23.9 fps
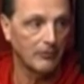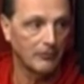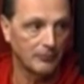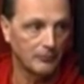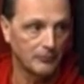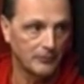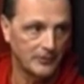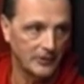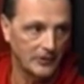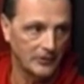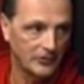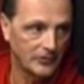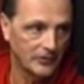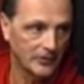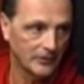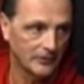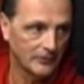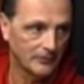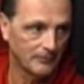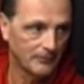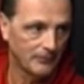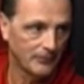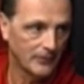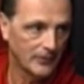from teaching
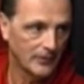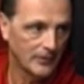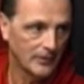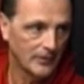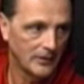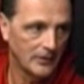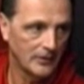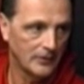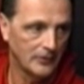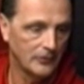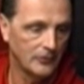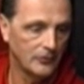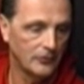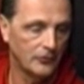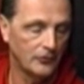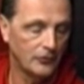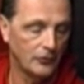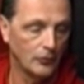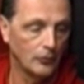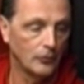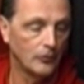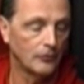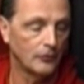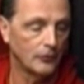in
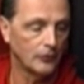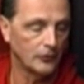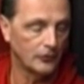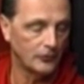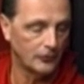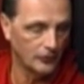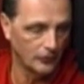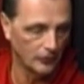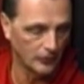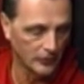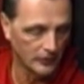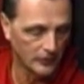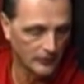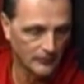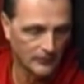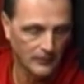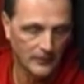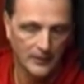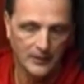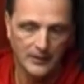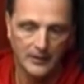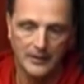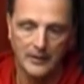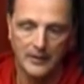June for sure.
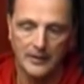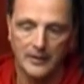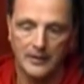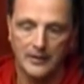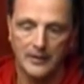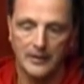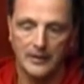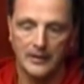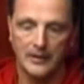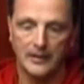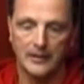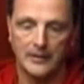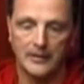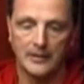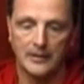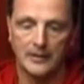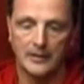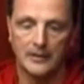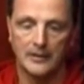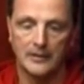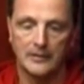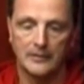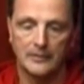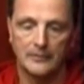And
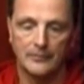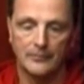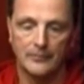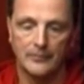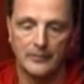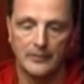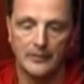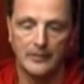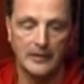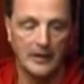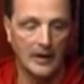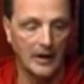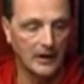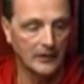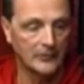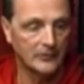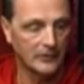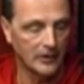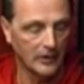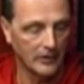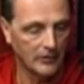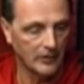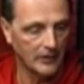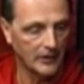the
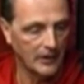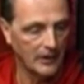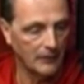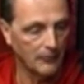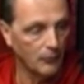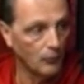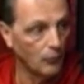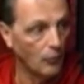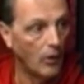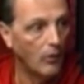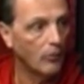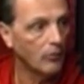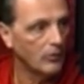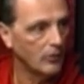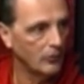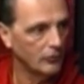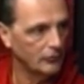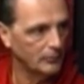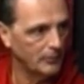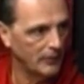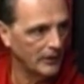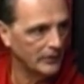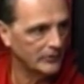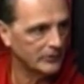odds are that I won't
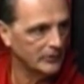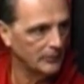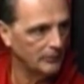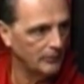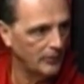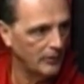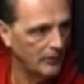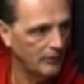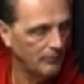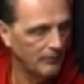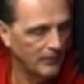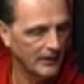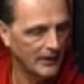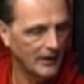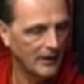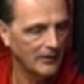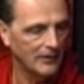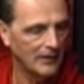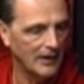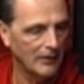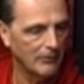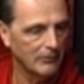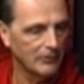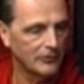coach basketball, but
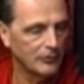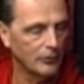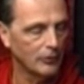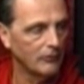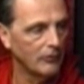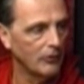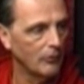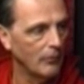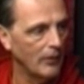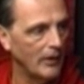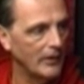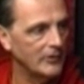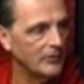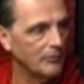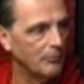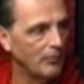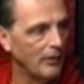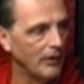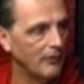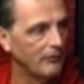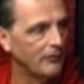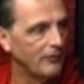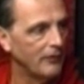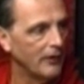I reserve the right to
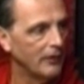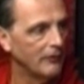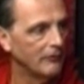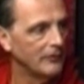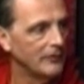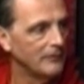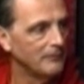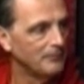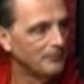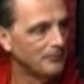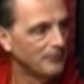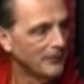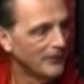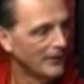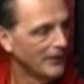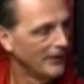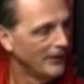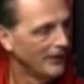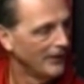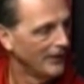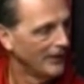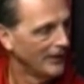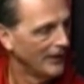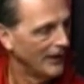Brett Favre
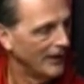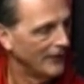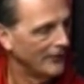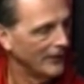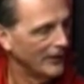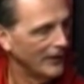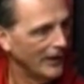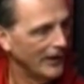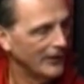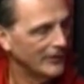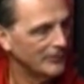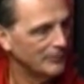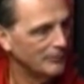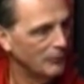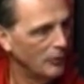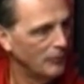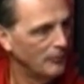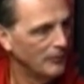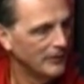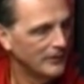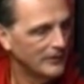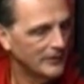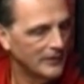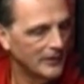at the last
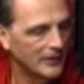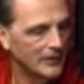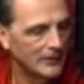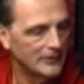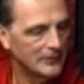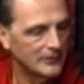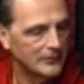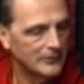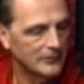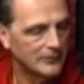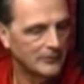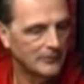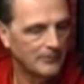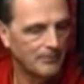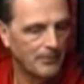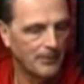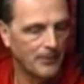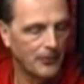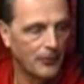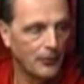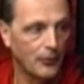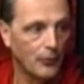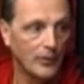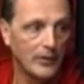moment.
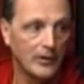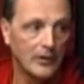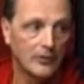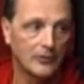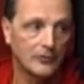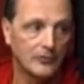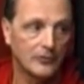3 years